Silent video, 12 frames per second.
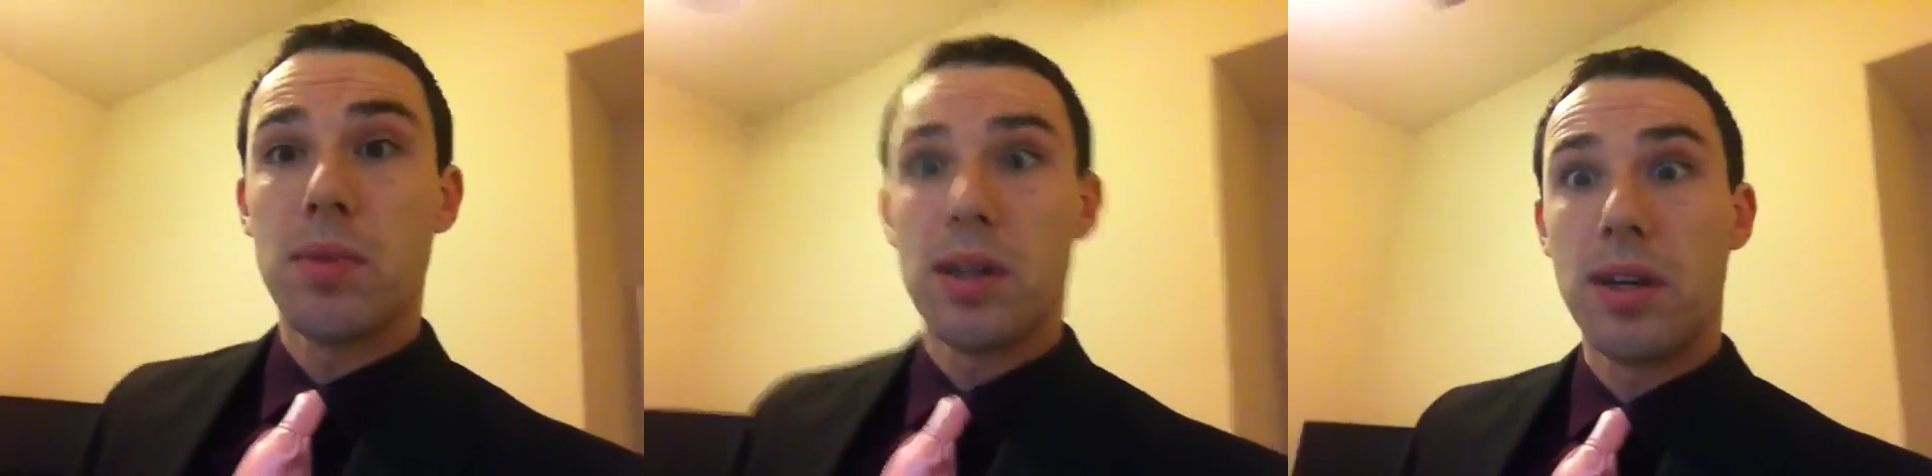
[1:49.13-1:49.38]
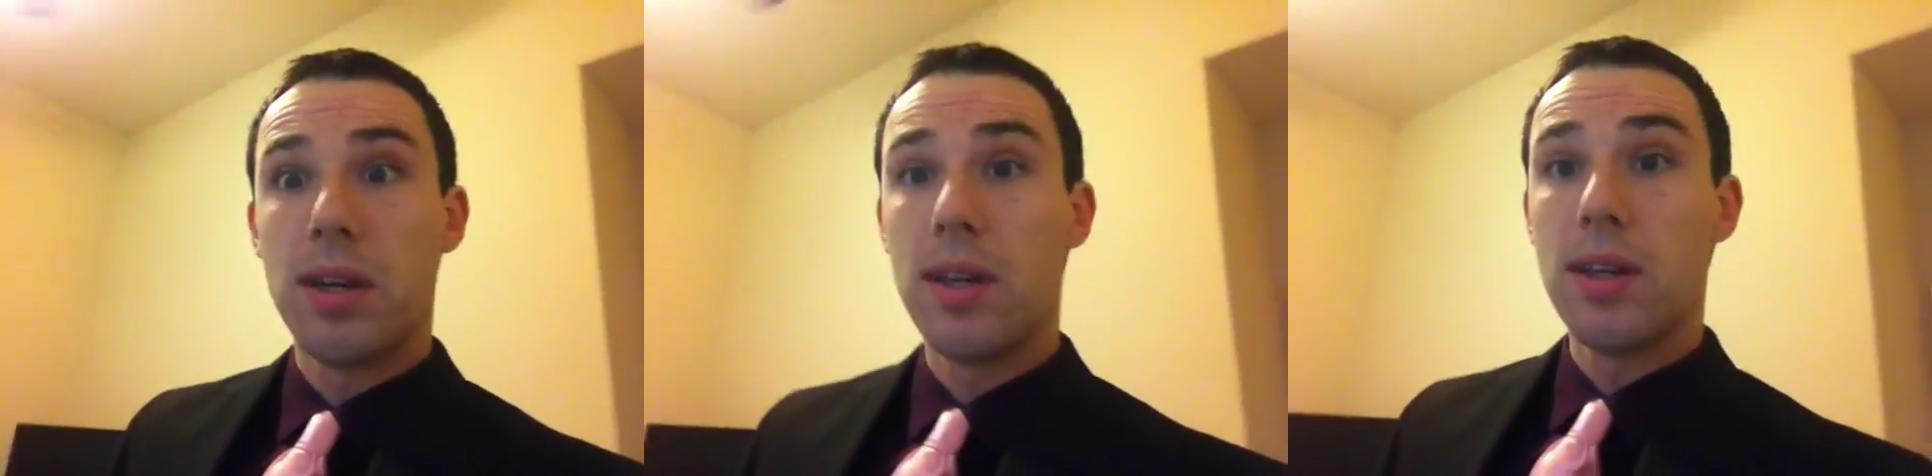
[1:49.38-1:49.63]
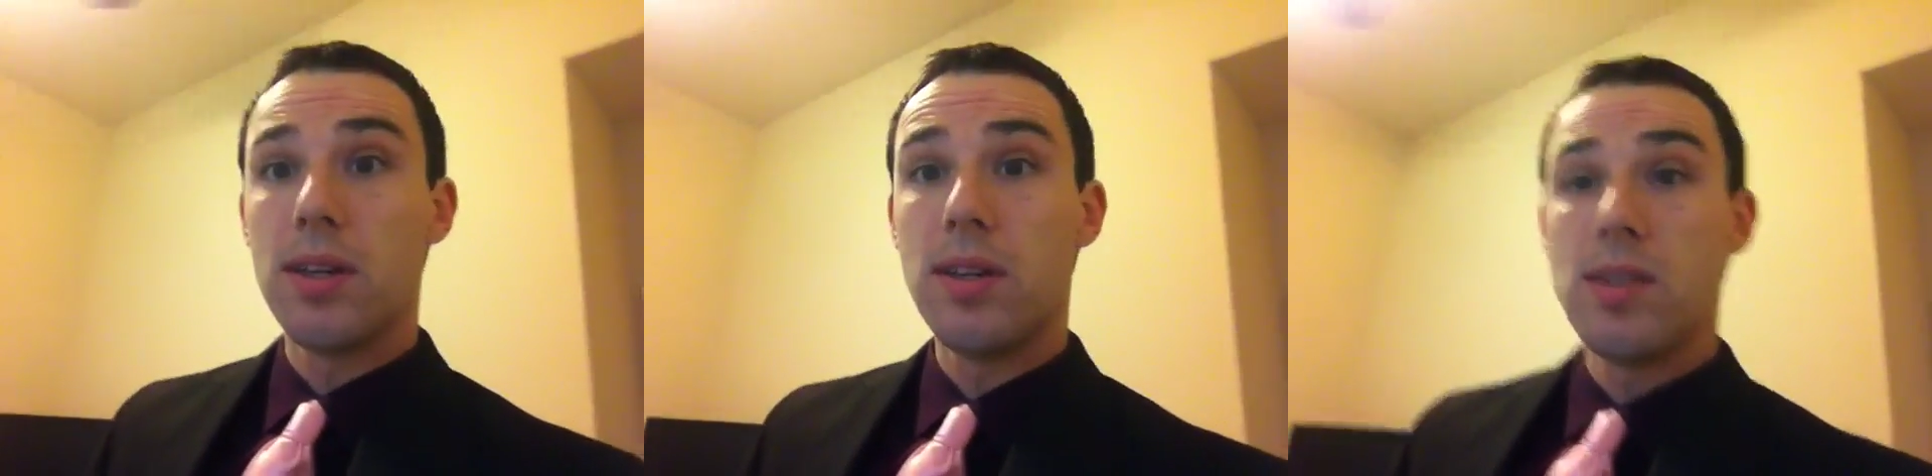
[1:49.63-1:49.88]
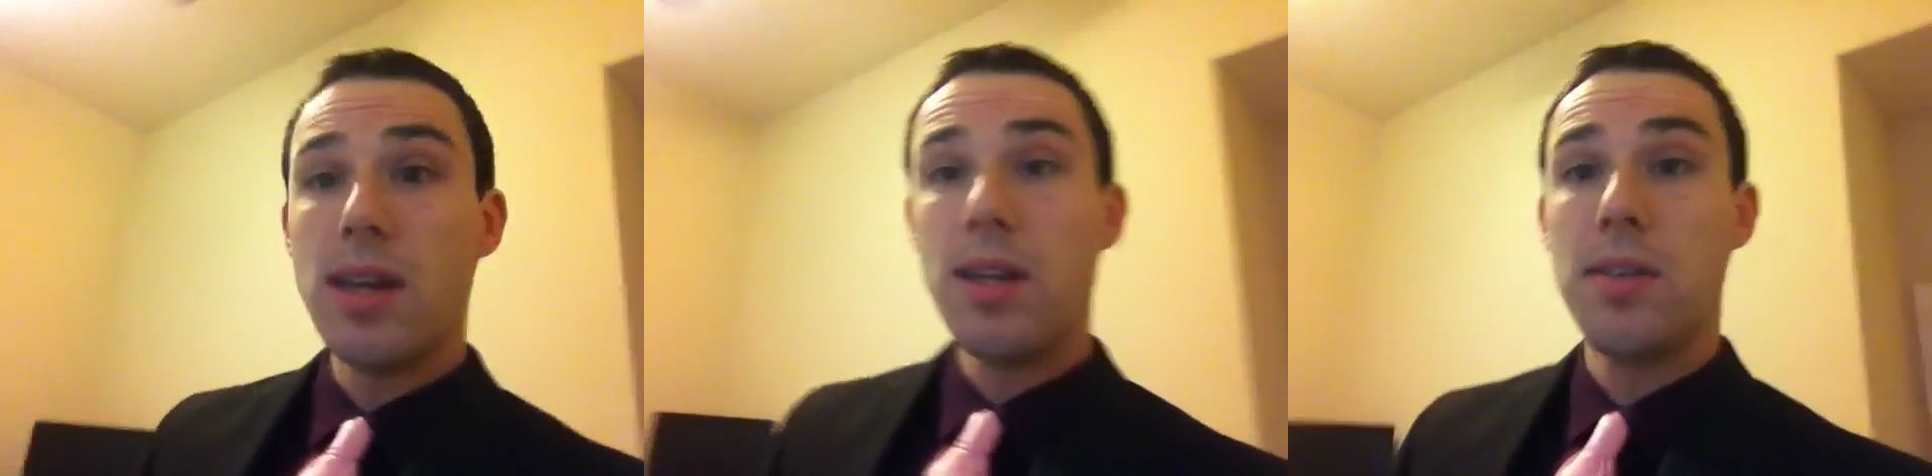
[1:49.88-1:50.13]
my
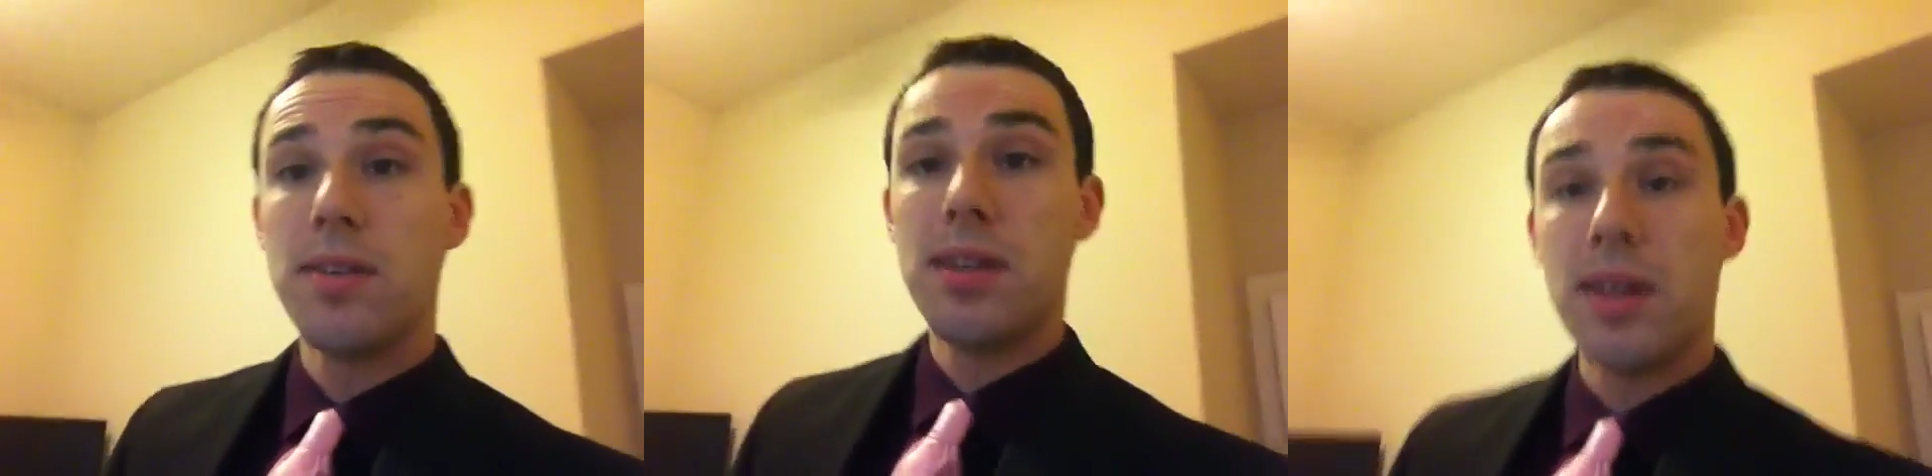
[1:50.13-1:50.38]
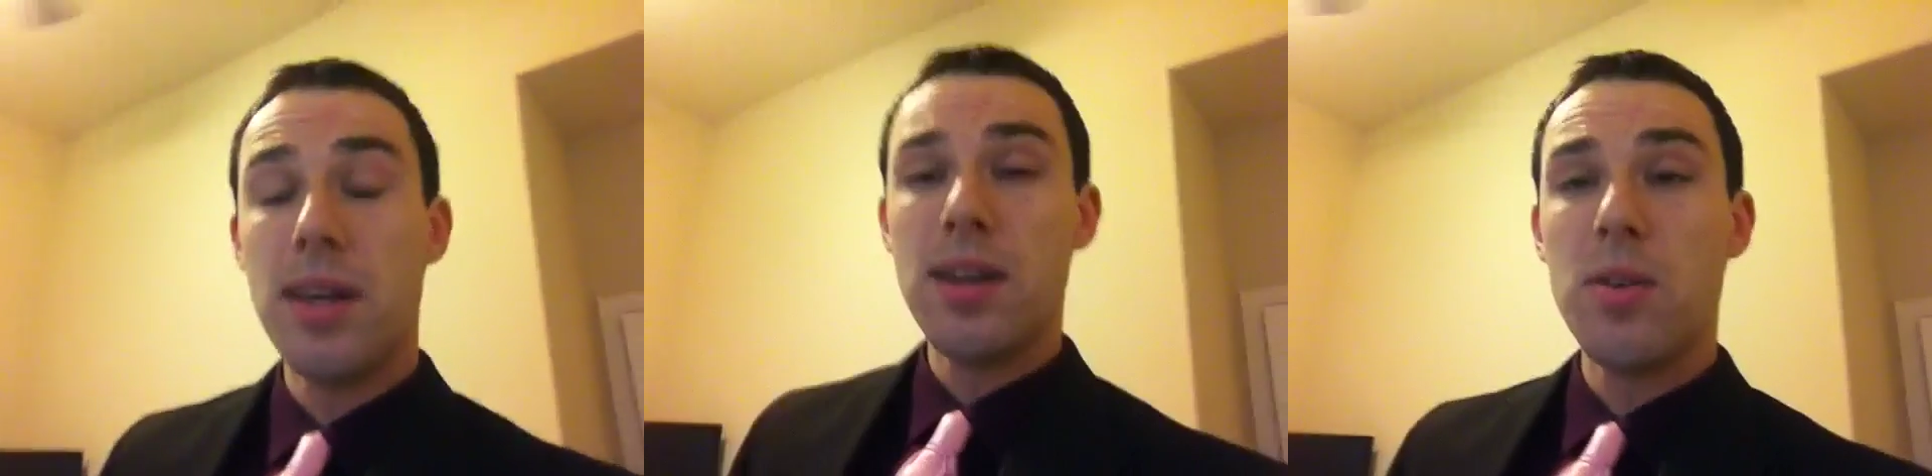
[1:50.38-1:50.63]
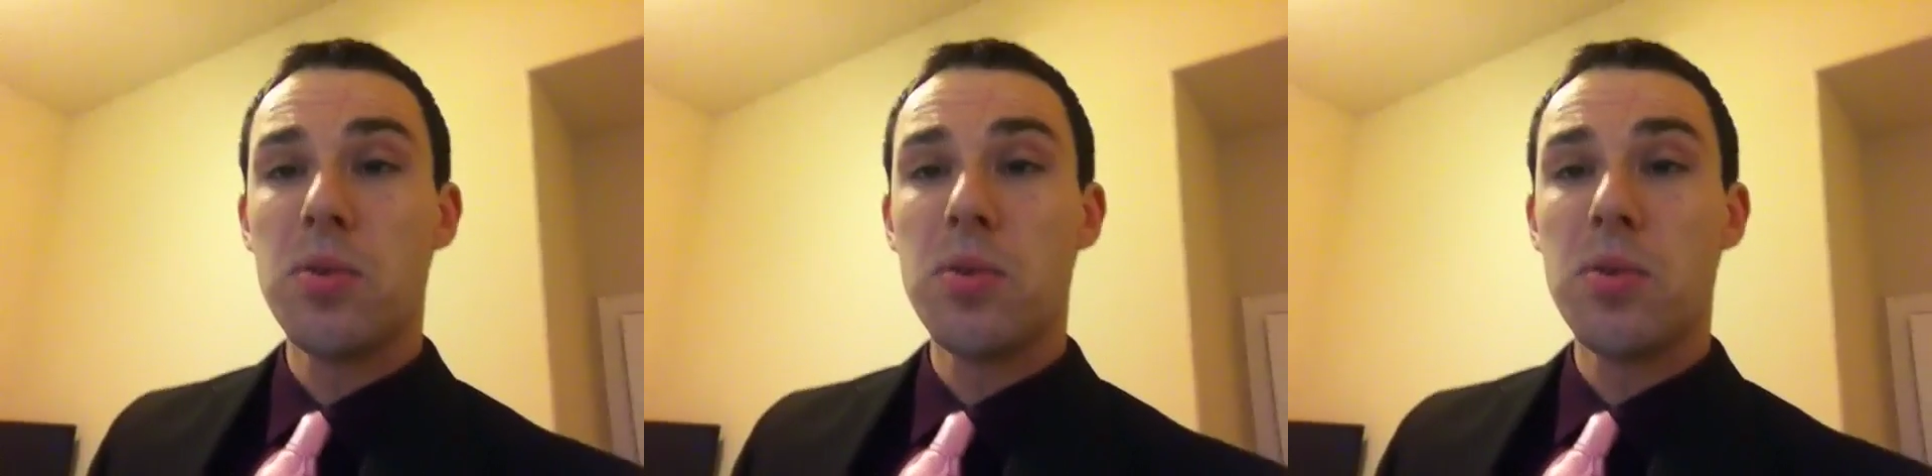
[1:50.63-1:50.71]
date today.